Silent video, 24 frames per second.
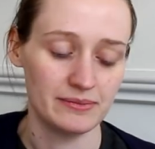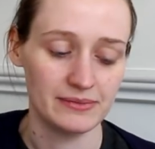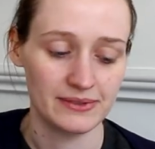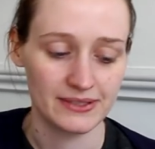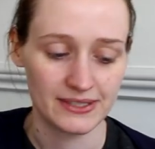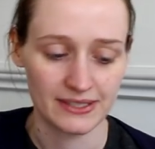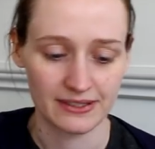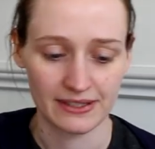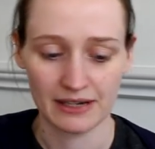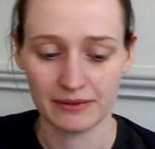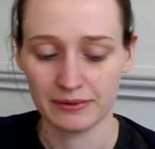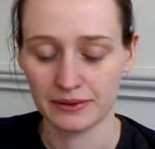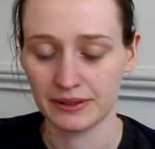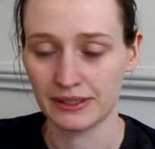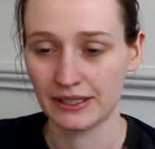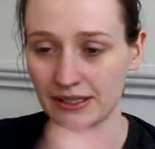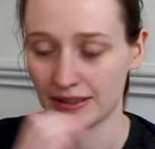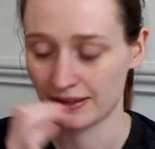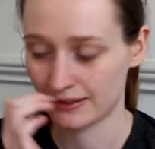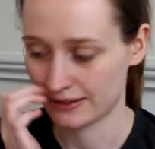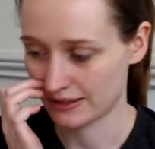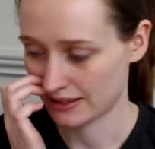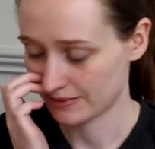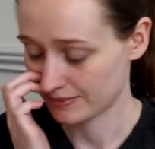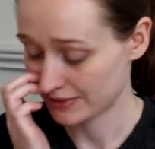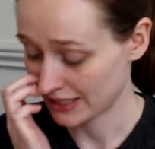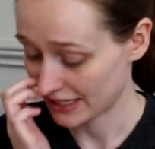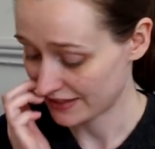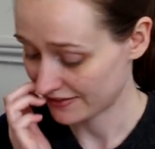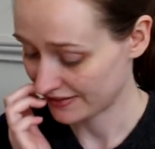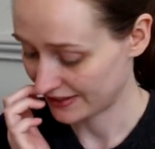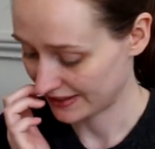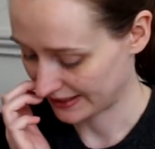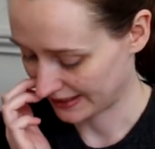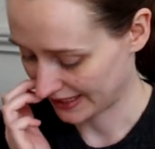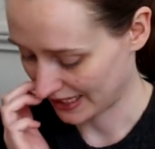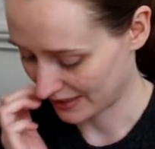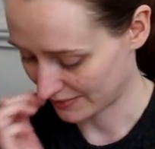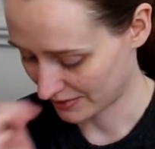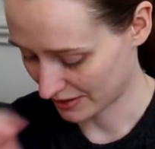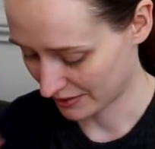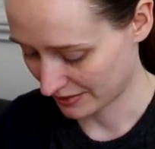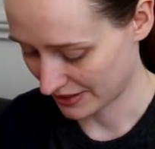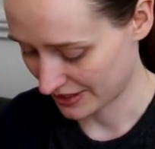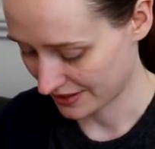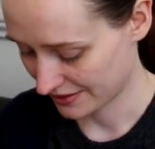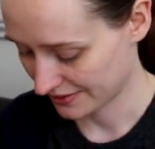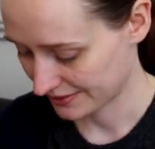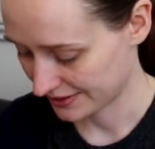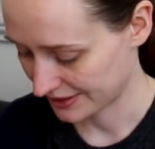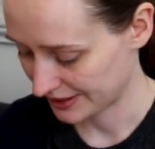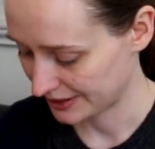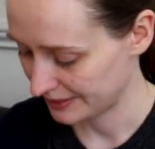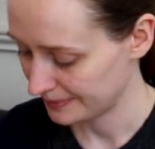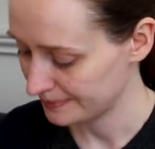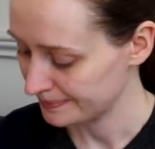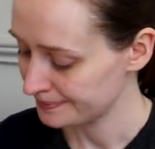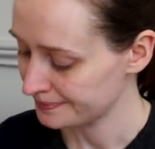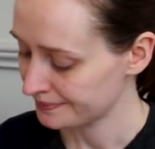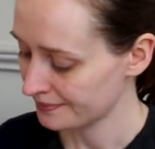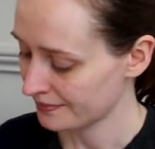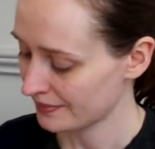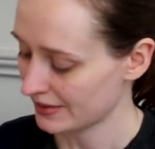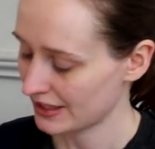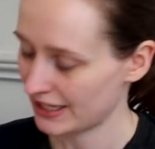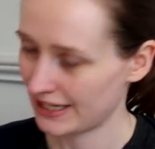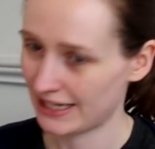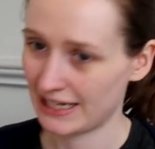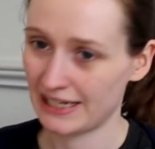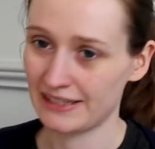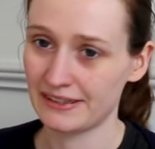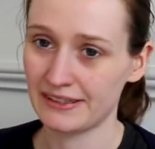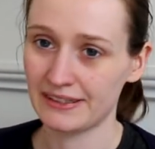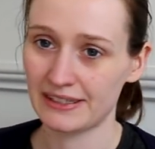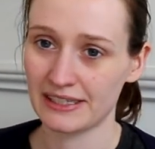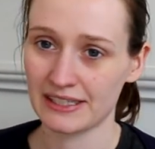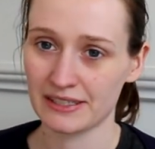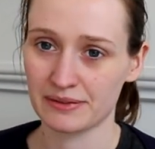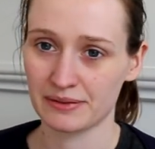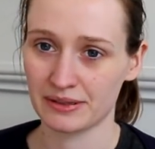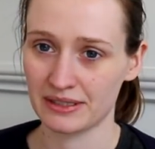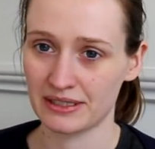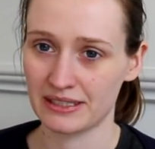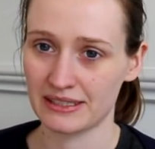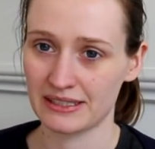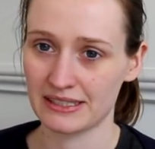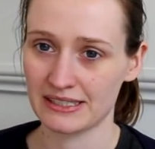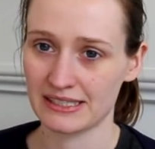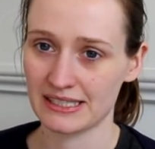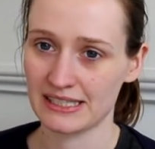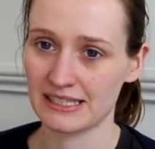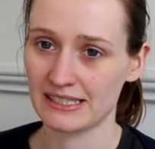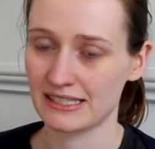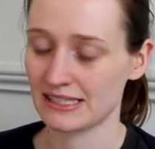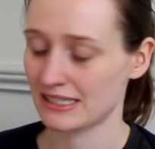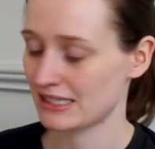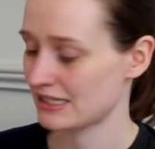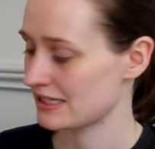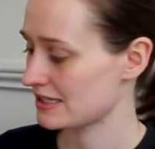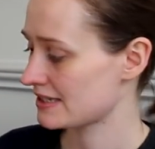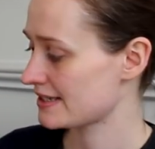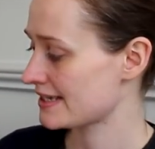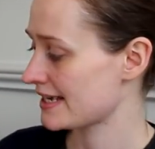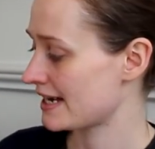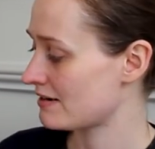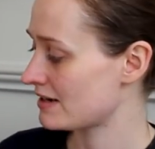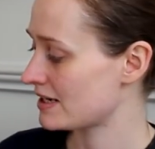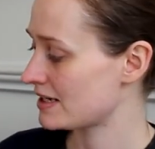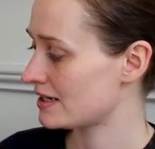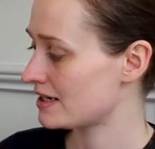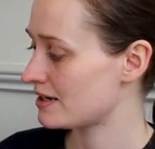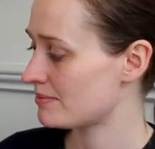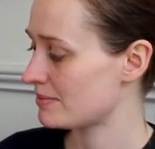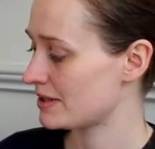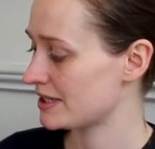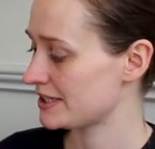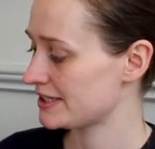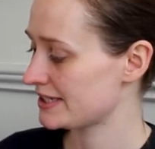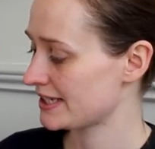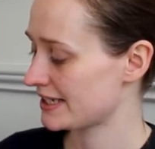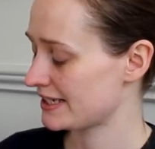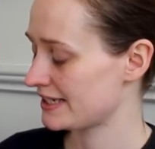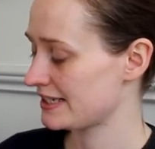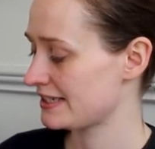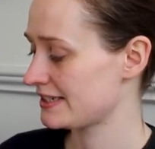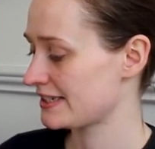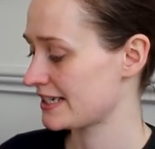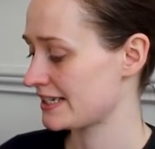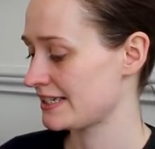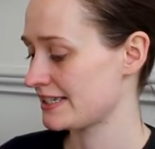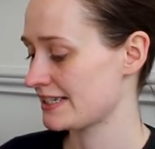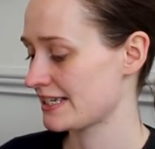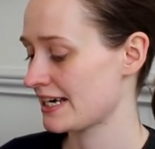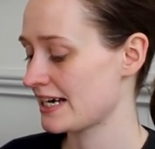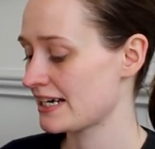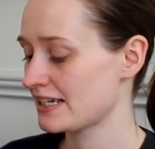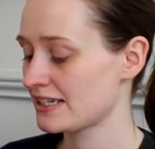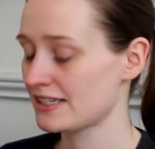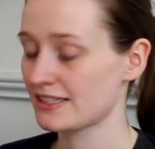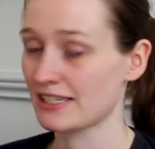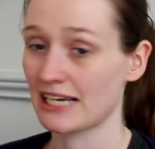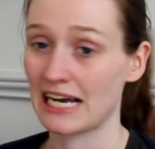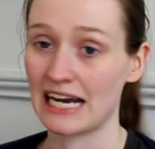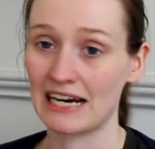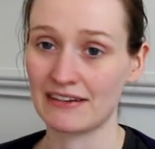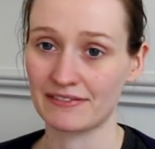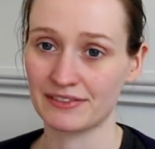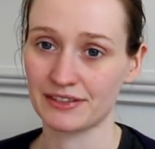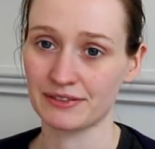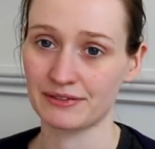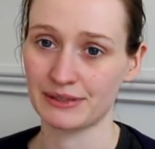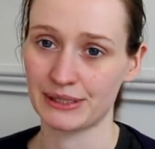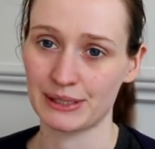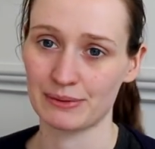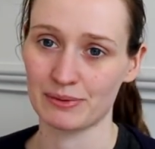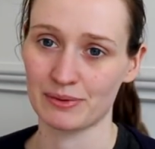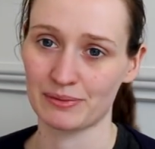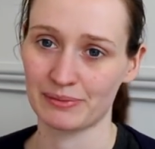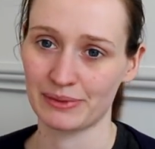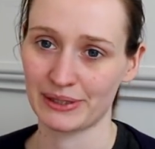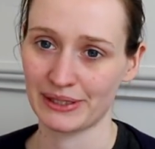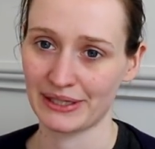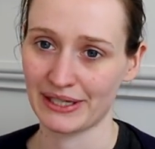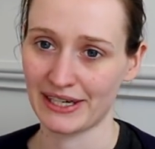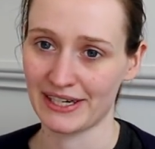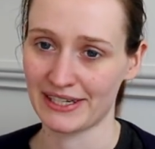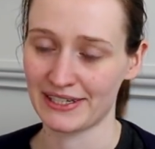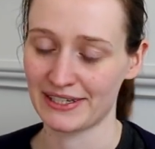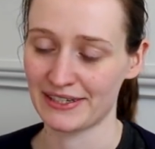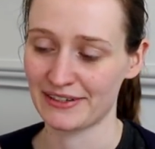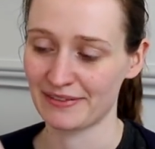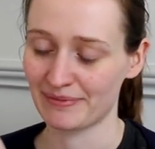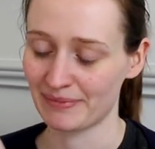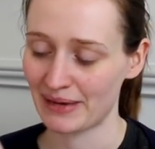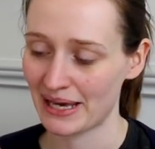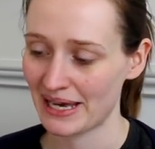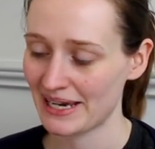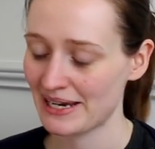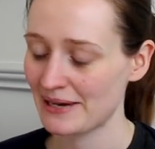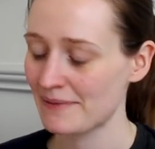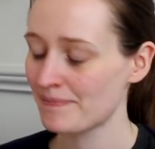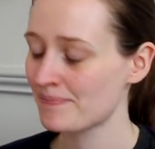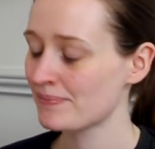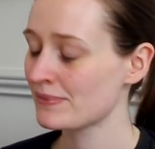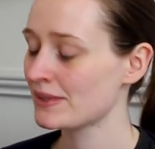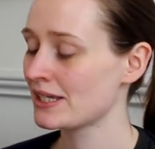So that one I'm definitely gonna get my way through. And the next one that's easy is Sour Heart by Jenny Zhang, because I have to read this one by the end of May.